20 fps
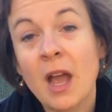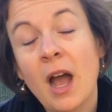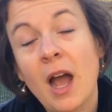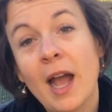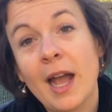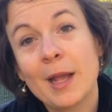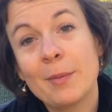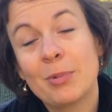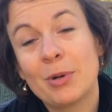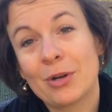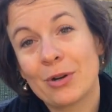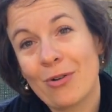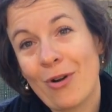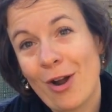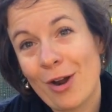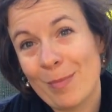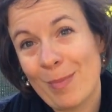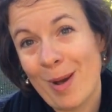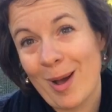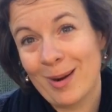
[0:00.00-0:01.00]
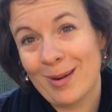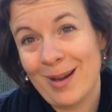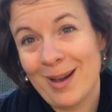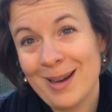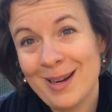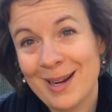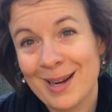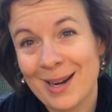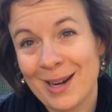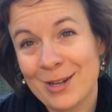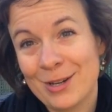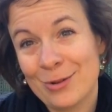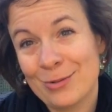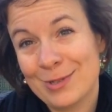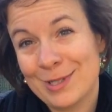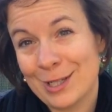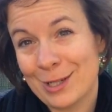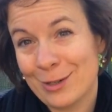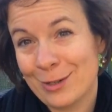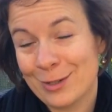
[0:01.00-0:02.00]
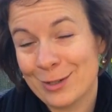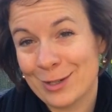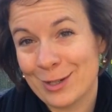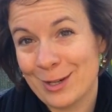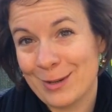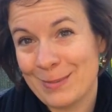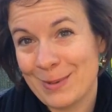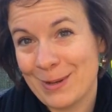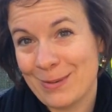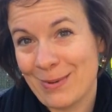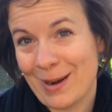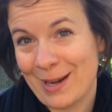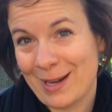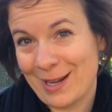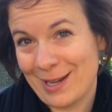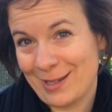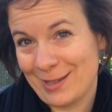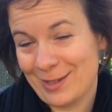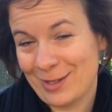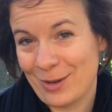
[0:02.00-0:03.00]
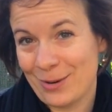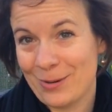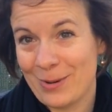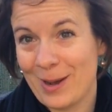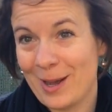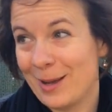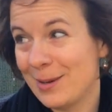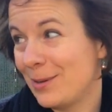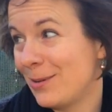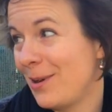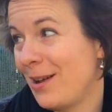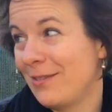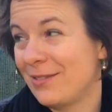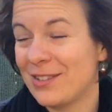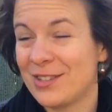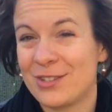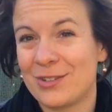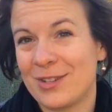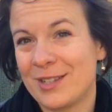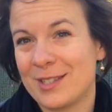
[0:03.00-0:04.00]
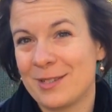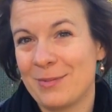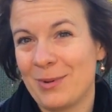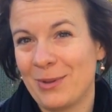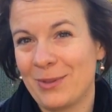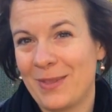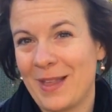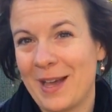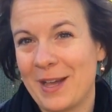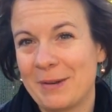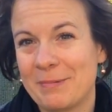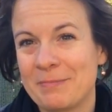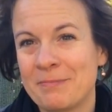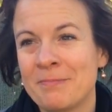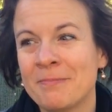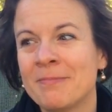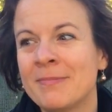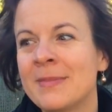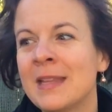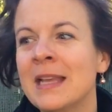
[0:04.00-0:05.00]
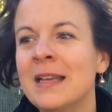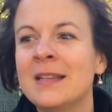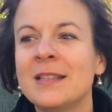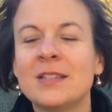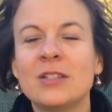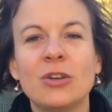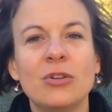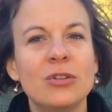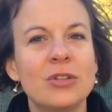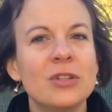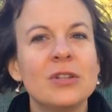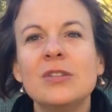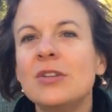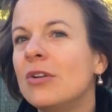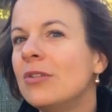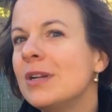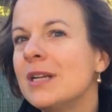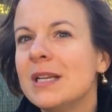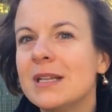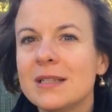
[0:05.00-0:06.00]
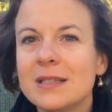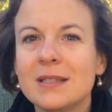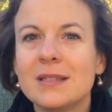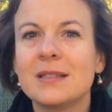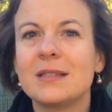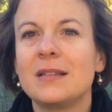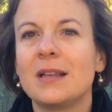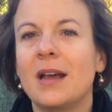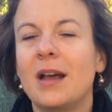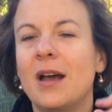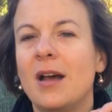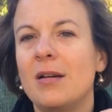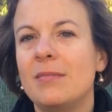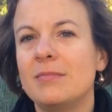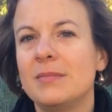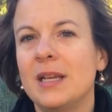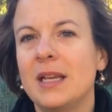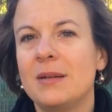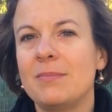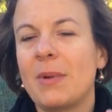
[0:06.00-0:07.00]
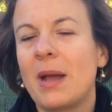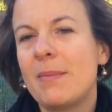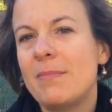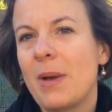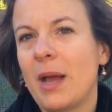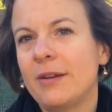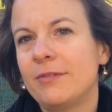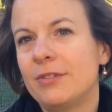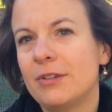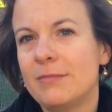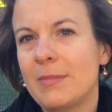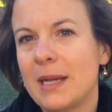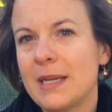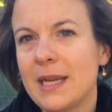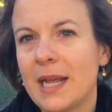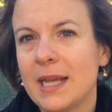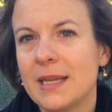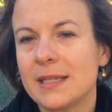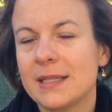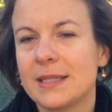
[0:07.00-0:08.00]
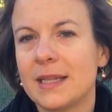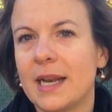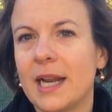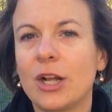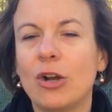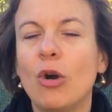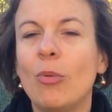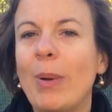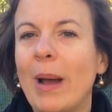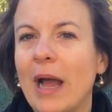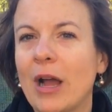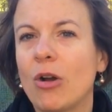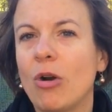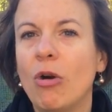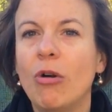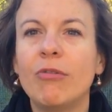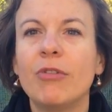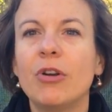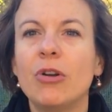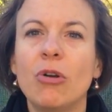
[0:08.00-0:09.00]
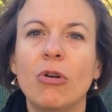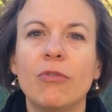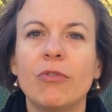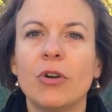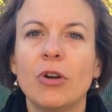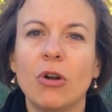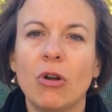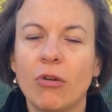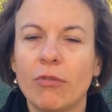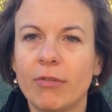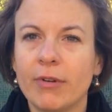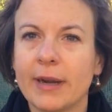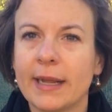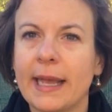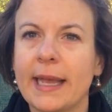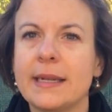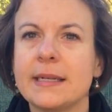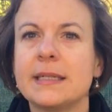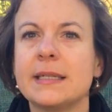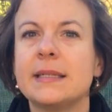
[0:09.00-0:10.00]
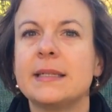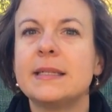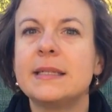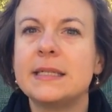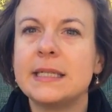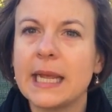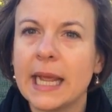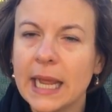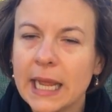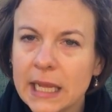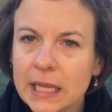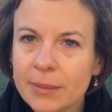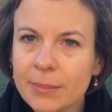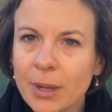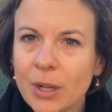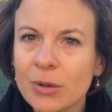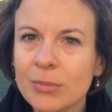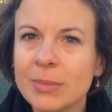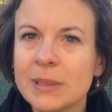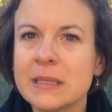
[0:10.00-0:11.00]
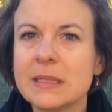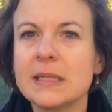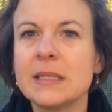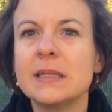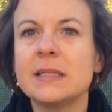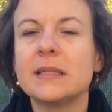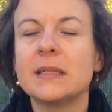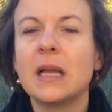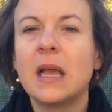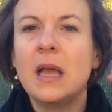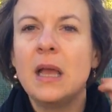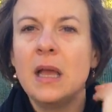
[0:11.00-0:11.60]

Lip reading: I put a crock pot on and I know dinner's going to be ready. So I don't have to stress about that. So you'll notice in my Mindful Mondays that I go back over and over and over again to staying in my own business,